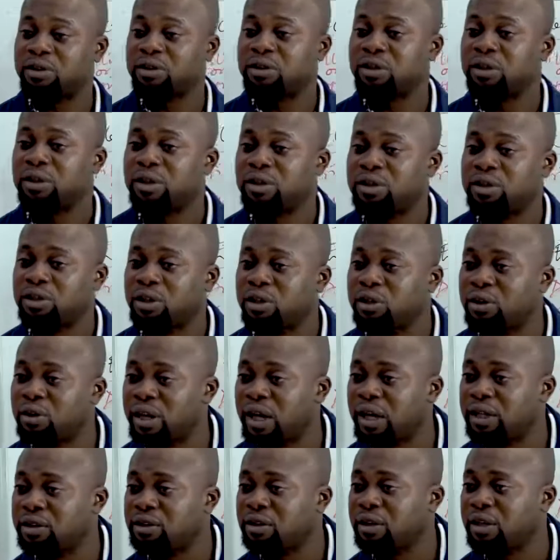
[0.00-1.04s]
It's
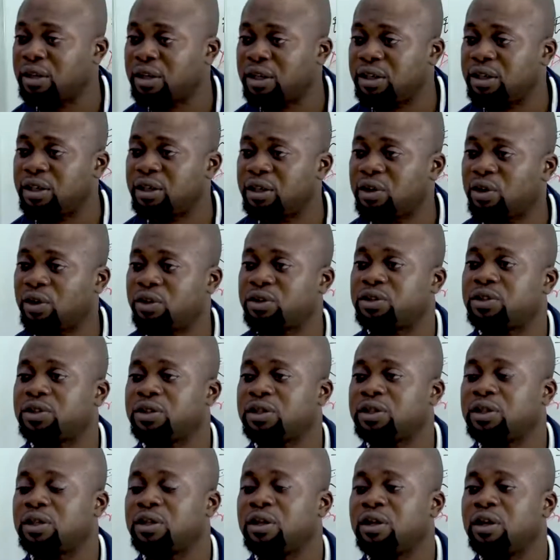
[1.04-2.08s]
another leading cause
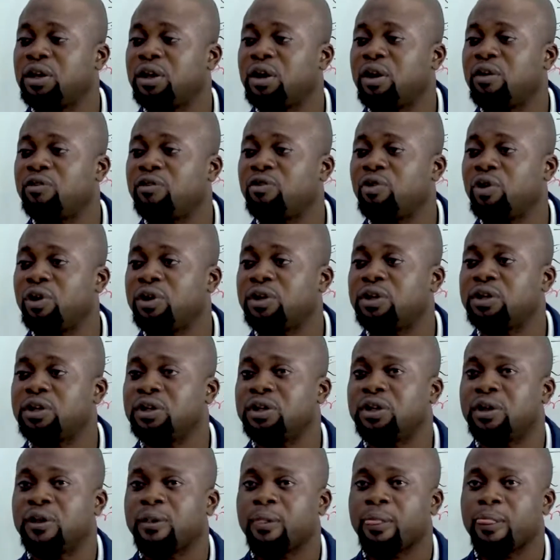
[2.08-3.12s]
of what?
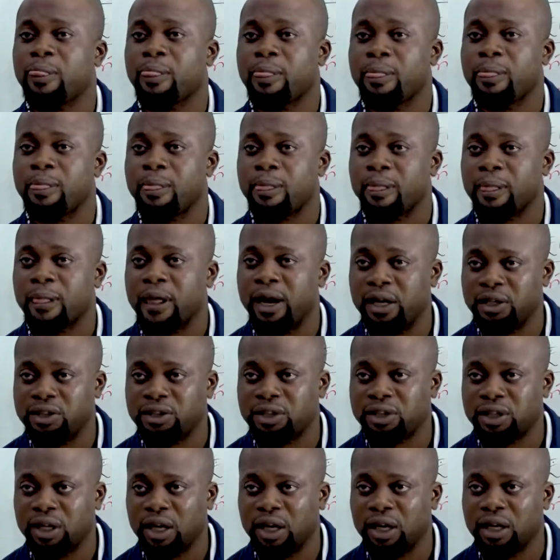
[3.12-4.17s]

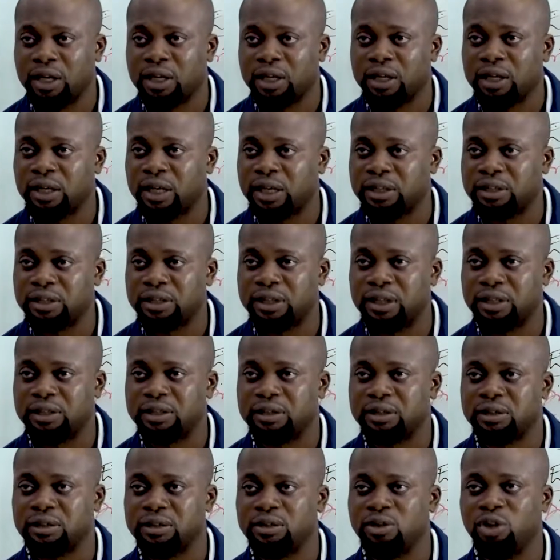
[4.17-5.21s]
Electrical
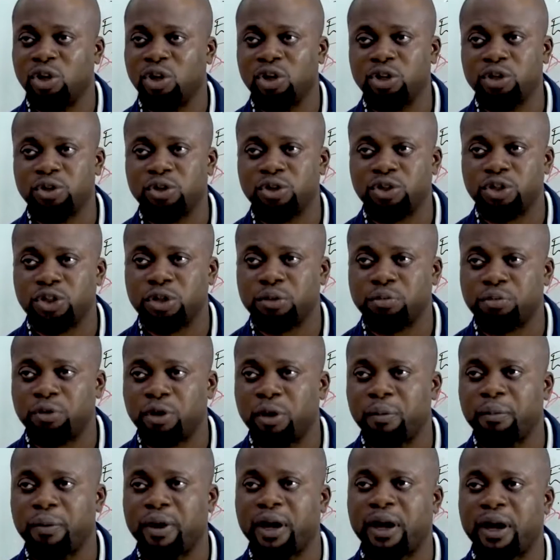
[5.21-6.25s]
accidents. Not using
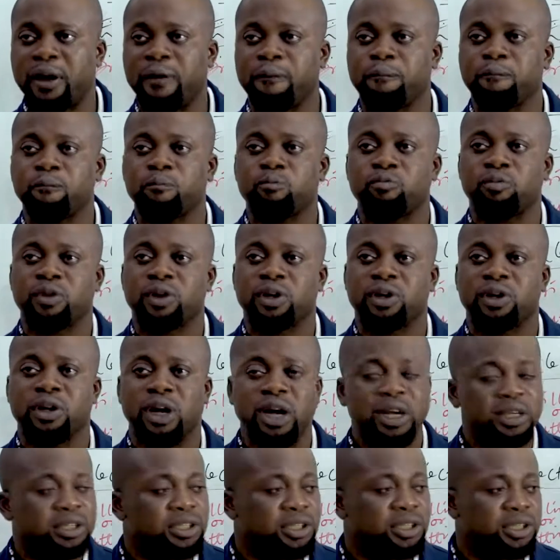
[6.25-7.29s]
proper
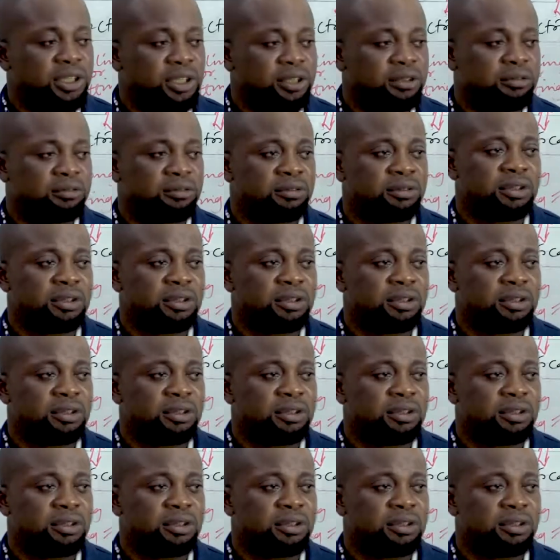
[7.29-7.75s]
grounding